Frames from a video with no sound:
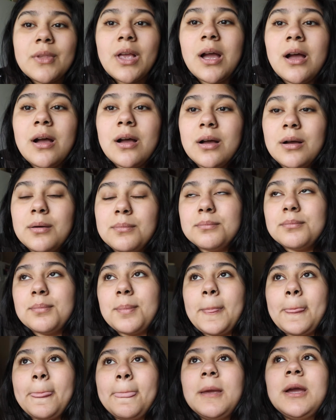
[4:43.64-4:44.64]

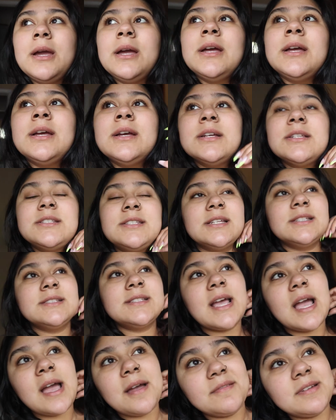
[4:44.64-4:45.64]
um,
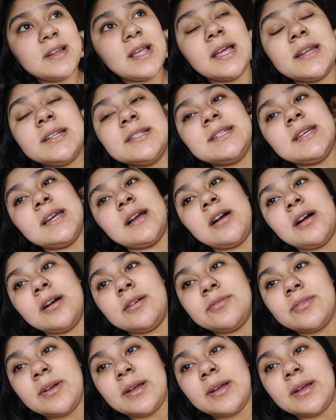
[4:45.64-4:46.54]
since I haven't had a day off,